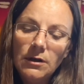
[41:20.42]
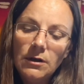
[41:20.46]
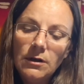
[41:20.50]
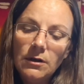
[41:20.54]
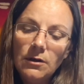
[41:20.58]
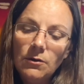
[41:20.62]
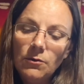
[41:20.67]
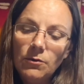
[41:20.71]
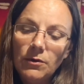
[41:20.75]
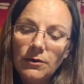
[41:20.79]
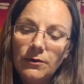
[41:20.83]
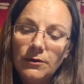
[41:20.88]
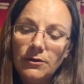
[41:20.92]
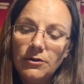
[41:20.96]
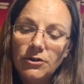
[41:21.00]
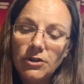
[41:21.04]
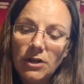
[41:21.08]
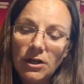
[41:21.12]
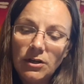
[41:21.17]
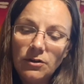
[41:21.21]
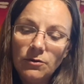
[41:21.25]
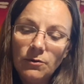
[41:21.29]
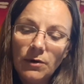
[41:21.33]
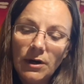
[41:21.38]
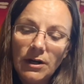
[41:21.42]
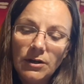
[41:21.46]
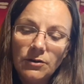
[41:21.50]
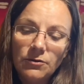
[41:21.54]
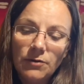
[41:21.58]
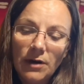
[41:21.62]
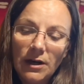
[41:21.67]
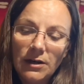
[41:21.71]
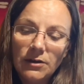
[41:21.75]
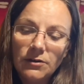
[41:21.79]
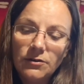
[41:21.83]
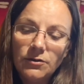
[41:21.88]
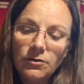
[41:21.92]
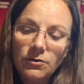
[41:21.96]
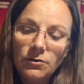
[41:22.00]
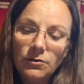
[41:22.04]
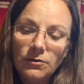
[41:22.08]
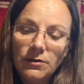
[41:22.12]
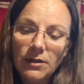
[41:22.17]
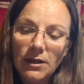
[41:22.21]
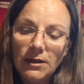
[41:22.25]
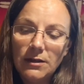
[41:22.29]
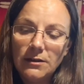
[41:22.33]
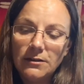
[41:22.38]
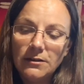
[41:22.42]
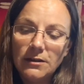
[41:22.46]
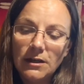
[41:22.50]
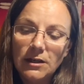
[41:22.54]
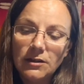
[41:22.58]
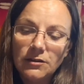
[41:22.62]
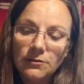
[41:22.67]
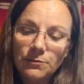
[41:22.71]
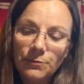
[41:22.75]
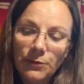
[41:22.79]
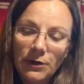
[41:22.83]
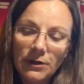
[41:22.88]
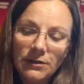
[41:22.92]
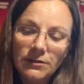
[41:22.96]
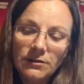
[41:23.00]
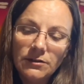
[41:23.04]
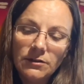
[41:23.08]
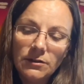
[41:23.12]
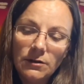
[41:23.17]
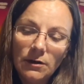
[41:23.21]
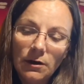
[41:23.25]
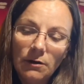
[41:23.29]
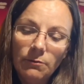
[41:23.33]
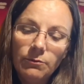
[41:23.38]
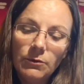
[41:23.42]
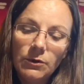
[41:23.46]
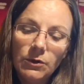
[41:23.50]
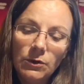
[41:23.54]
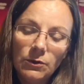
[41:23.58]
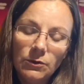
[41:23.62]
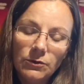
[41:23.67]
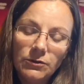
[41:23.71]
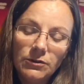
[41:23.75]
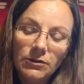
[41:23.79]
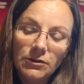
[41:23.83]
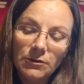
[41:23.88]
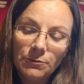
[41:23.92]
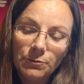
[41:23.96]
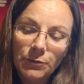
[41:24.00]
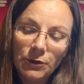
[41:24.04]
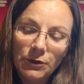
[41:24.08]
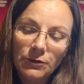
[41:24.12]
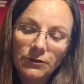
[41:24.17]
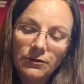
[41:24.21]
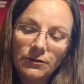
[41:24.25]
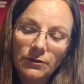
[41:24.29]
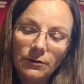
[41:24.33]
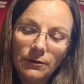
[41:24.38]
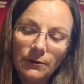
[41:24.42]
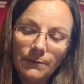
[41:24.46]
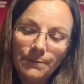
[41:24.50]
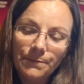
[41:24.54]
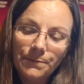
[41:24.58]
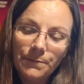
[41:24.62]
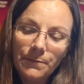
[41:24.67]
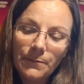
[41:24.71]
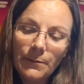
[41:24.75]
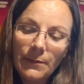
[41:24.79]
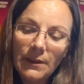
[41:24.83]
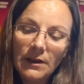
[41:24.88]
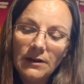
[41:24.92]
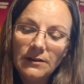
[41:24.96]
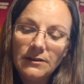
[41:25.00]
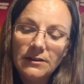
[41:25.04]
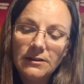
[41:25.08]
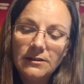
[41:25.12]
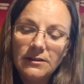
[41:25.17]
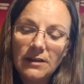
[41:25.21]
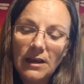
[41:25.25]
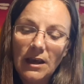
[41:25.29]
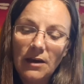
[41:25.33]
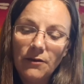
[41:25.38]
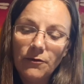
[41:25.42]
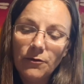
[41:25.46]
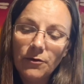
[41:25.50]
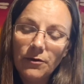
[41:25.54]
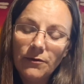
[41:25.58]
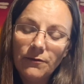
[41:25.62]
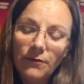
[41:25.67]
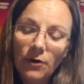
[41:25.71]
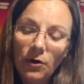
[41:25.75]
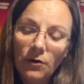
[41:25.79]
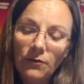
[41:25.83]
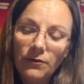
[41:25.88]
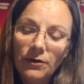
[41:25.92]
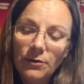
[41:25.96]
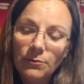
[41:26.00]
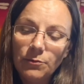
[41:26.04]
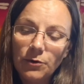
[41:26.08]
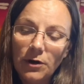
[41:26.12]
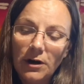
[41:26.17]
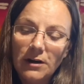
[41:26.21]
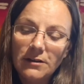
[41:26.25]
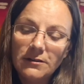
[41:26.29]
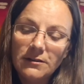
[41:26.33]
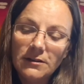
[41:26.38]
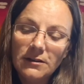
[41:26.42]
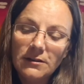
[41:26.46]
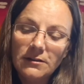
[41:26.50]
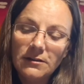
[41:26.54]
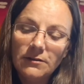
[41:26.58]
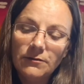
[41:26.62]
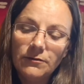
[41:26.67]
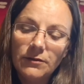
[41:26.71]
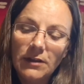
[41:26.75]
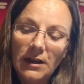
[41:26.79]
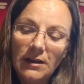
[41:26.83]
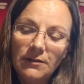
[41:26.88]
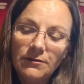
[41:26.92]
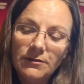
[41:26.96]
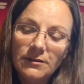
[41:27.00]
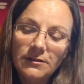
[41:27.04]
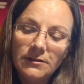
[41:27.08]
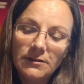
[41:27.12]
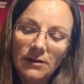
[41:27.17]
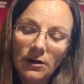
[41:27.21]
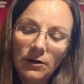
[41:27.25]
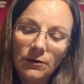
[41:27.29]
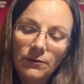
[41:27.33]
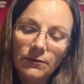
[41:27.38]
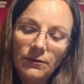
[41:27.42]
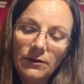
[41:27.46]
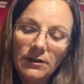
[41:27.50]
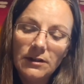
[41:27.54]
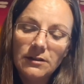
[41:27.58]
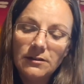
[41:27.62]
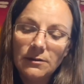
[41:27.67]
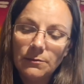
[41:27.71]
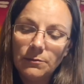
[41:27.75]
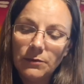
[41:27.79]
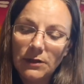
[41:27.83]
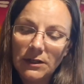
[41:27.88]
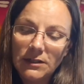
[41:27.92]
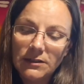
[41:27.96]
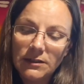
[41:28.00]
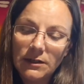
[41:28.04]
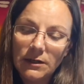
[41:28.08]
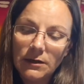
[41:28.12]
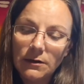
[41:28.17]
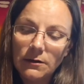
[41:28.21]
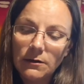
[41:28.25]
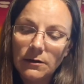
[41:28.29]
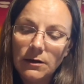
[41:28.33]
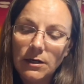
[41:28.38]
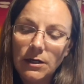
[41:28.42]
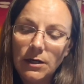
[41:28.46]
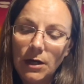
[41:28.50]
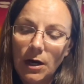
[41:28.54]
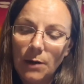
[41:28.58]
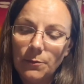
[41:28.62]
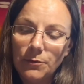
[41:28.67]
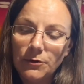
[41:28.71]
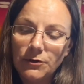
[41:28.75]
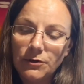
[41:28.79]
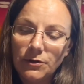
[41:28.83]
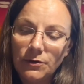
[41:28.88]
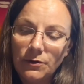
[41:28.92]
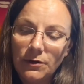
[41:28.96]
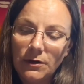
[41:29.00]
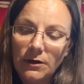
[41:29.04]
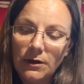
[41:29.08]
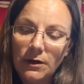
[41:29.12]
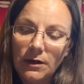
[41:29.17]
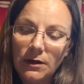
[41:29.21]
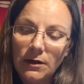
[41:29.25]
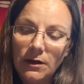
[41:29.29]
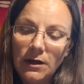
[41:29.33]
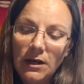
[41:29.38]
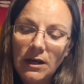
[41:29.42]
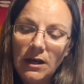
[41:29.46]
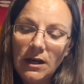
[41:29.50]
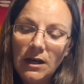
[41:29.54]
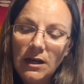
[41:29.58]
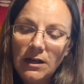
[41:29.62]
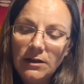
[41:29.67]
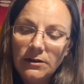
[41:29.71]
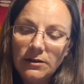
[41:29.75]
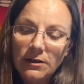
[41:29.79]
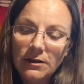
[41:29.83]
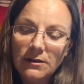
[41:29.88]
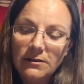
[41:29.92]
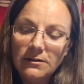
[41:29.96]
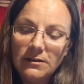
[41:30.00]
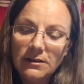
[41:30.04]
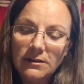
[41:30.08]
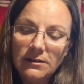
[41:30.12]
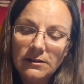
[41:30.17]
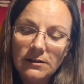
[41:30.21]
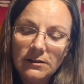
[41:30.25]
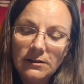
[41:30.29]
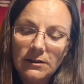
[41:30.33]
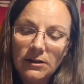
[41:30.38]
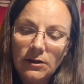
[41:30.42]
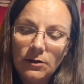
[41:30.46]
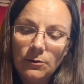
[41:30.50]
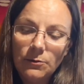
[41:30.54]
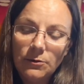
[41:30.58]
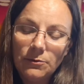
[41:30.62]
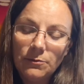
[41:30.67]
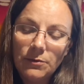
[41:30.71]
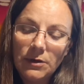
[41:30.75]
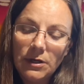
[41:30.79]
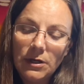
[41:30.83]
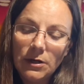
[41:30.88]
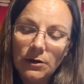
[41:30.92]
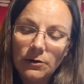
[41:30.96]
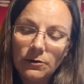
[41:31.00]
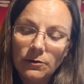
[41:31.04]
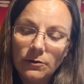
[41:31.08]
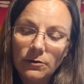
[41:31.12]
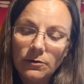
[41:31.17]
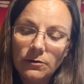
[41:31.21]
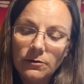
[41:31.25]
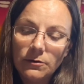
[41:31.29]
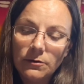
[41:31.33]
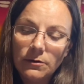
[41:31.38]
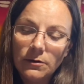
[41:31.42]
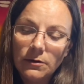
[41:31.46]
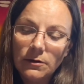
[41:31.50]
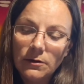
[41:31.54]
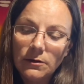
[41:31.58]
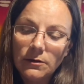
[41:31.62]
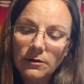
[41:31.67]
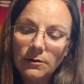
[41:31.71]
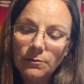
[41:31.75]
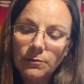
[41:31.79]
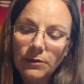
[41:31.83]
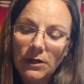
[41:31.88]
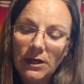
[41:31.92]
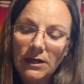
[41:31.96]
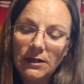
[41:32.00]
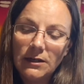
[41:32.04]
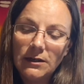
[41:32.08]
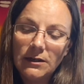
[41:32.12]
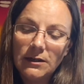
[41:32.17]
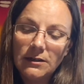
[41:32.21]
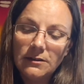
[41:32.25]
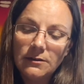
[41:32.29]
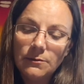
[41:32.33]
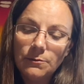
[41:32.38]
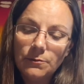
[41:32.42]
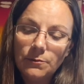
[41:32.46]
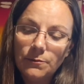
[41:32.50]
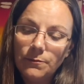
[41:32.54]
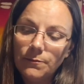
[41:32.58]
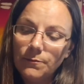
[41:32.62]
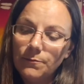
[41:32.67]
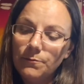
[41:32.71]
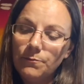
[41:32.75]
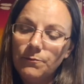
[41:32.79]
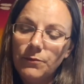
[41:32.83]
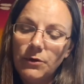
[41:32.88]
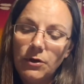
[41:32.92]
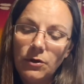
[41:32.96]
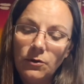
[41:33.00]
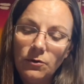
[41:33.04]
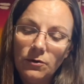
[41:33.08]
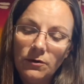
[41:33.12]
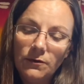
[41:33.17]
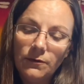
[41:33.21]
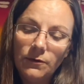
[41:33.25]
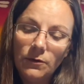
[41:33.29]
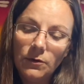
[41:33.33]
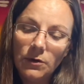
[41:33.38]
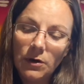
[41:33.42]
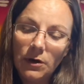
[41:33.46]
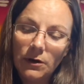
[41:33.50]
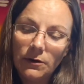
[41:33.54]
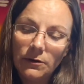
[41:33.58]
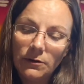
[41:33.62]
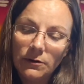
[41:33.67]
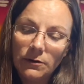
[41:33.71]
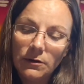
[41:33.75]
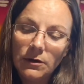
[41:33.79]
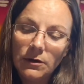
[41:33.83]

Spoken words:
with a genuine gratitude that is expressed up close and personal. This ever-evolving process of life itself is a blessing, an opportunity to exist as a human being on Earth. The planet is a beautiful garden,